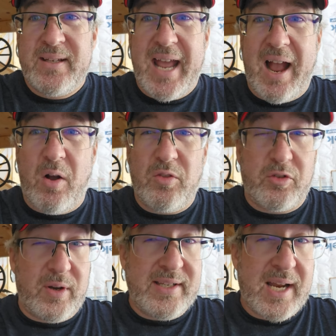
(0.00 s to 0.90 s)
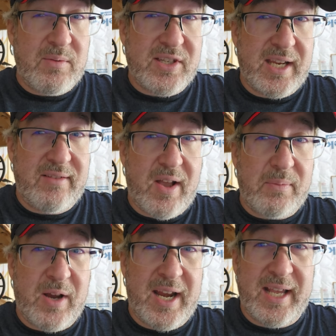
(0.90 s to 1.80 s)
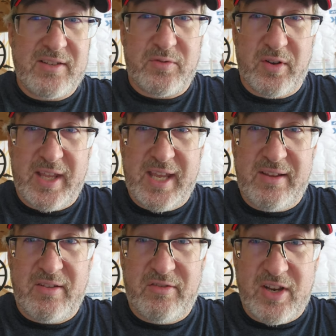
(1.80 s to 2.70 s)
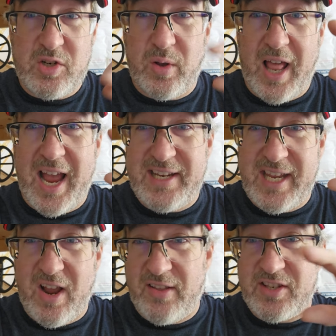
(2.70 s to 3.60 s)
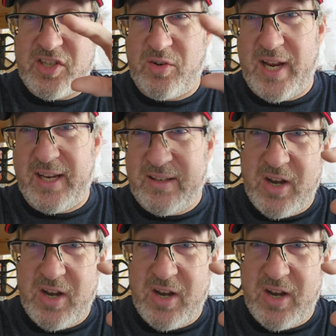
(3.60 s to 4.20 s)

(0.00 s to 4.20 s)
Now, the reason I was thinking of upgrading is for the visual ID on the screen.